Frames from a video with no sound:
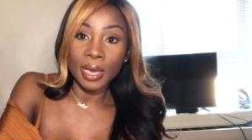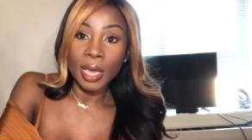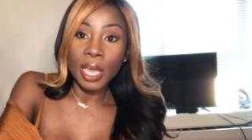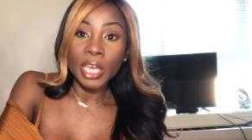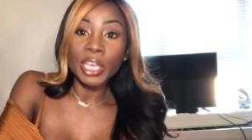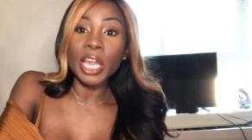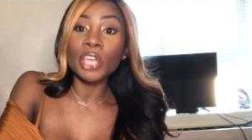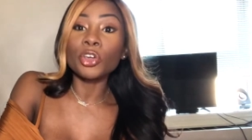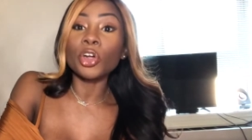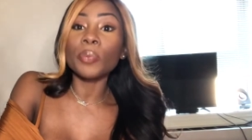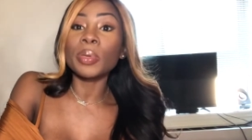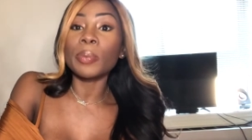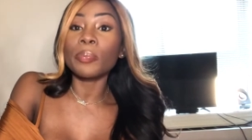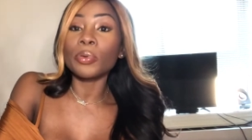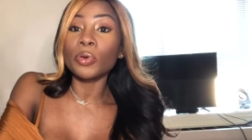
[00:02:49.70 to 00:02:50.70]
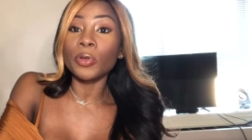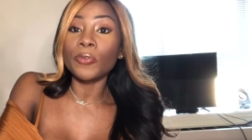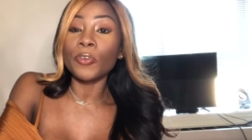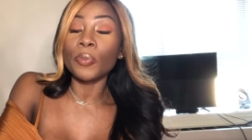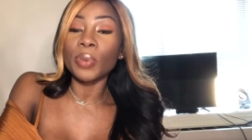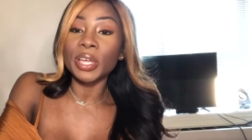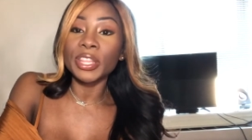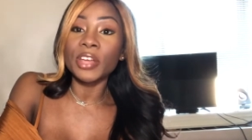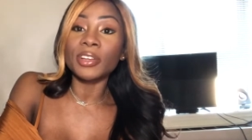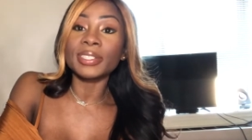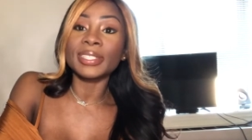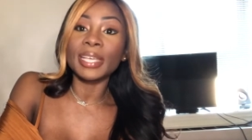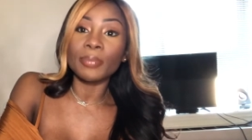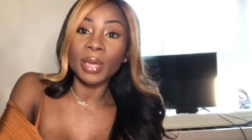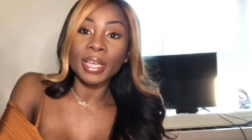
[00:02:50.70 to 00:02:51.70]
Yeah, you could be beautiful, but they're
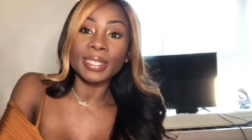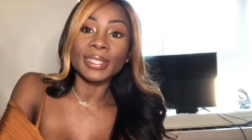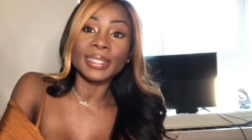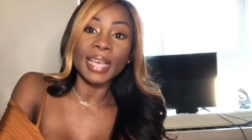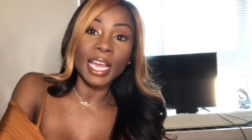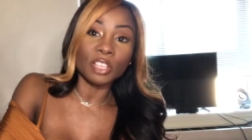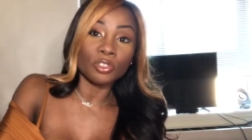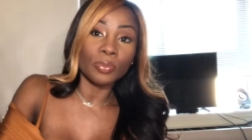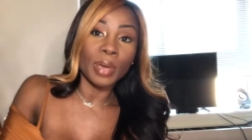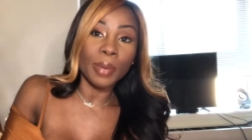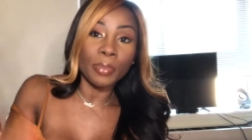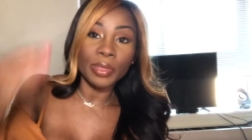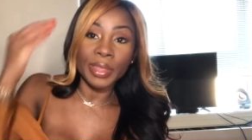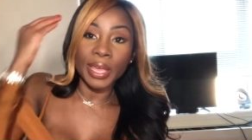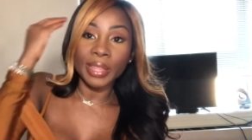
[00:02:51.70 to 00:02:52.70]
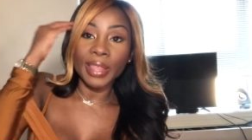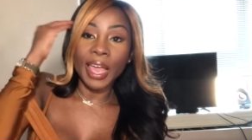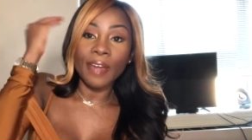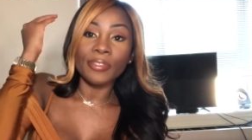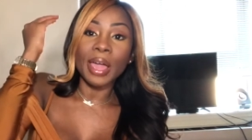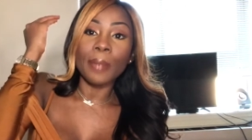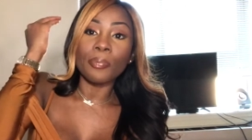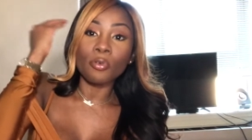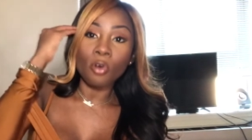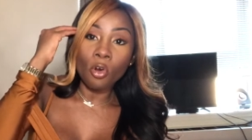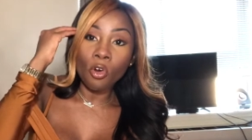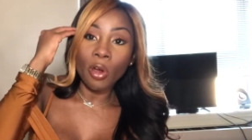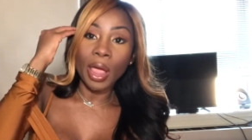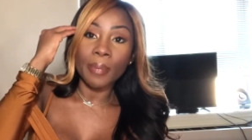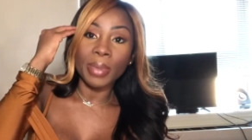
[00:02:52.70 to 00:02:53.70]
intimidated because sex, remember, they have that
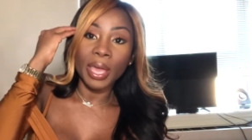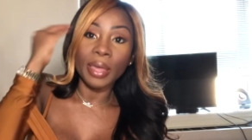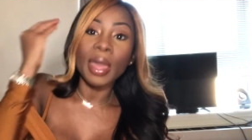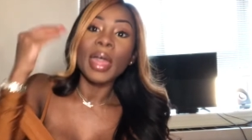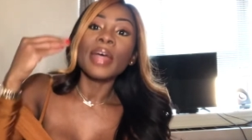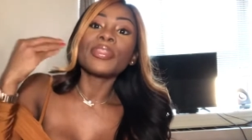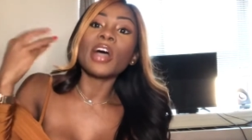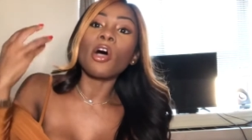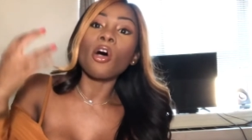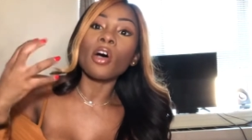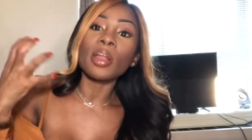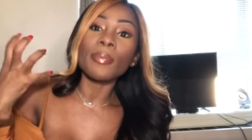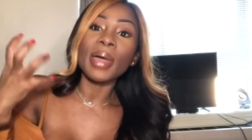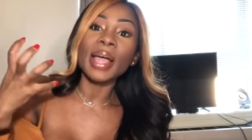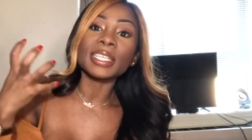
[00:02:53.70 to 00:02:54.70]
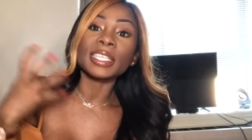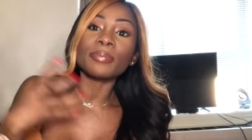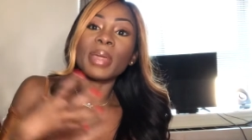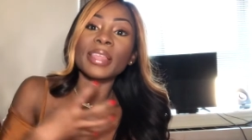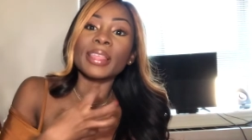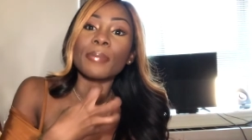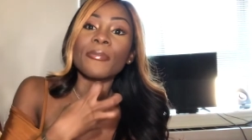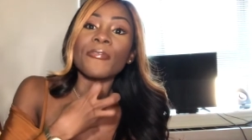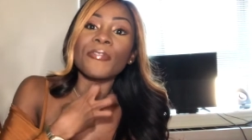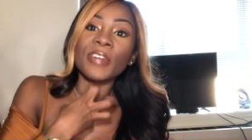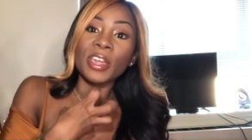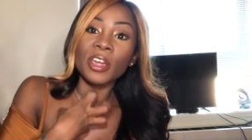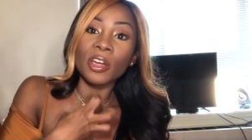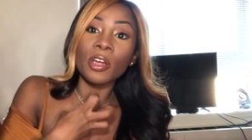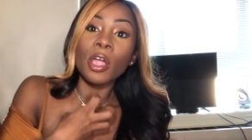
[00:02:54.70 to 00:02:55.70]
programming that automatically make them
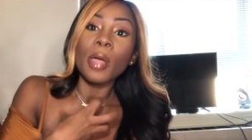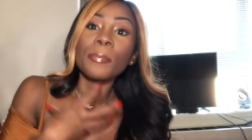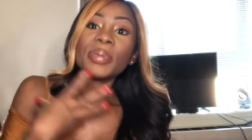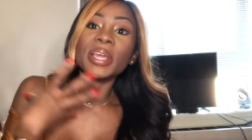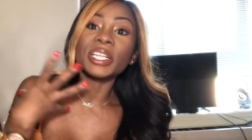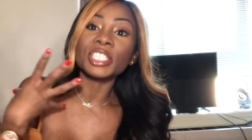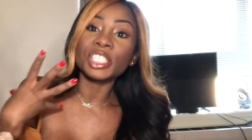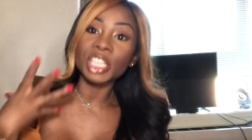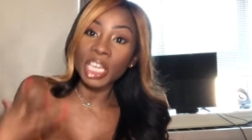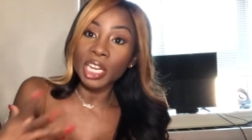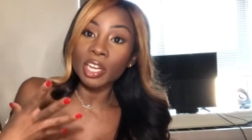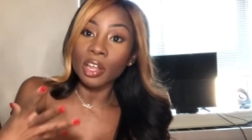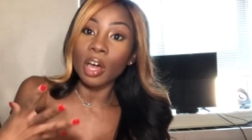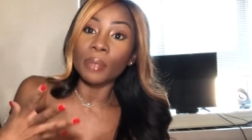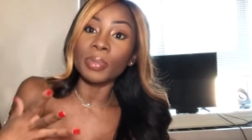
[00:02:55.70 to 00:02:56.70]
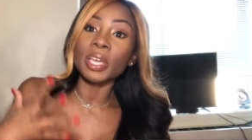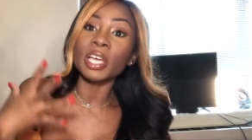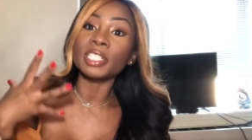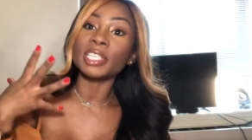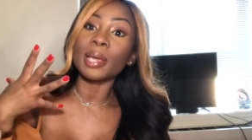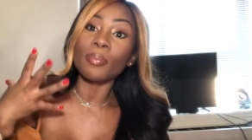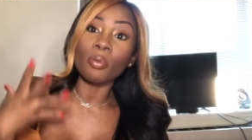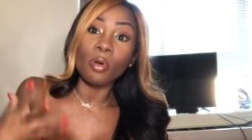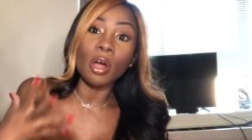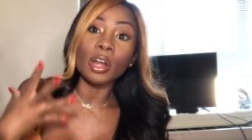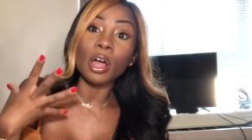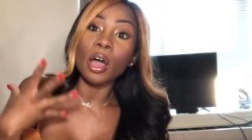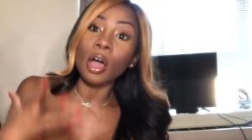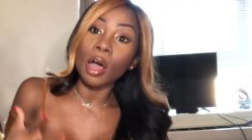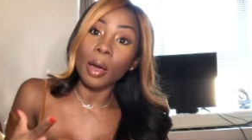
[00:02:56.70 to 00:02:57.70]
fear being cheated on, because they're brought
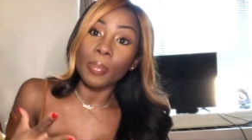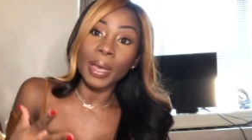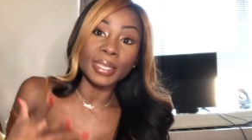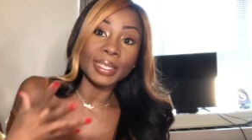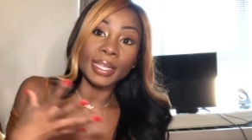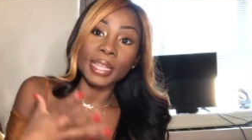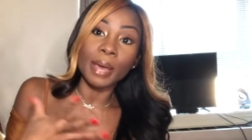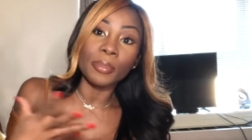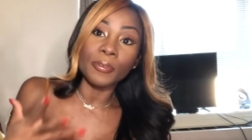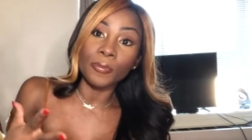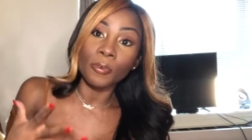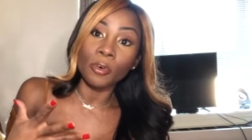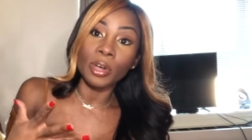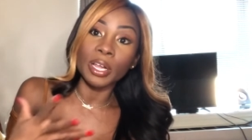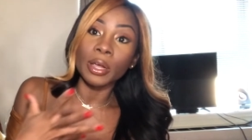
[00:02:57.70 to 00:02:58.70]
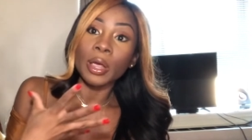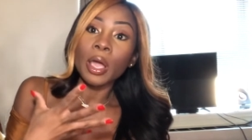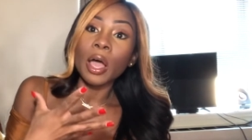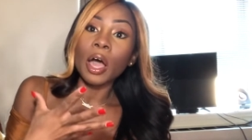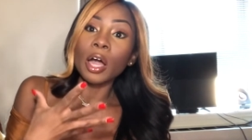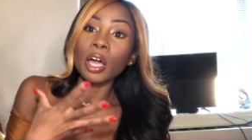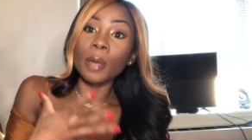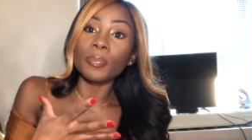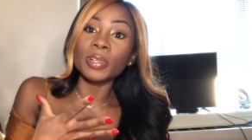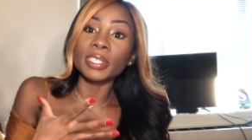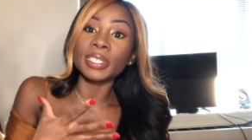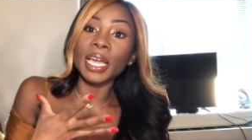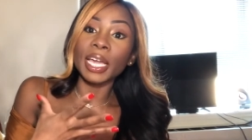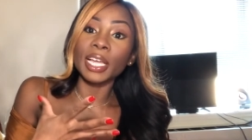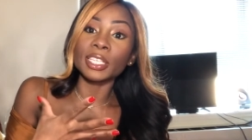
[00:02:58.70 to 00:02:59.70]
up, I said that before a couple of
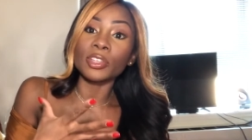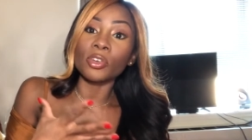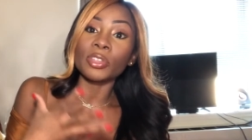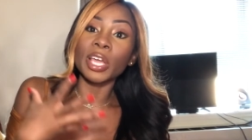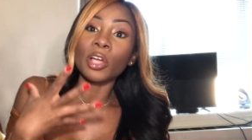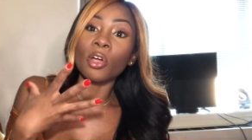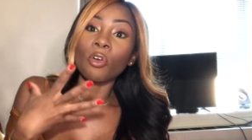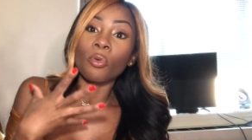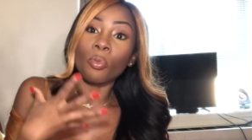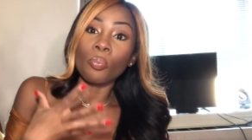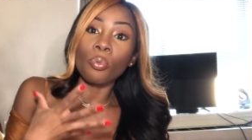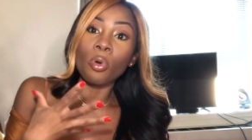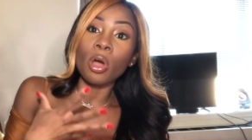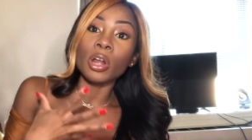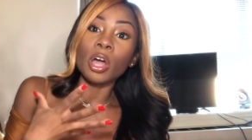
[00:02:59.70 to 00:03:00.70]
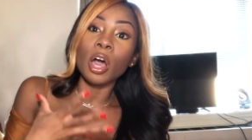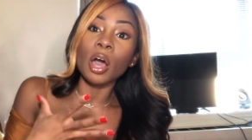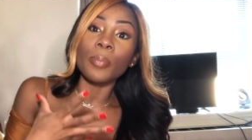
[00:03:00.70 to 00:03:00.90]
seconds ago, they're brought up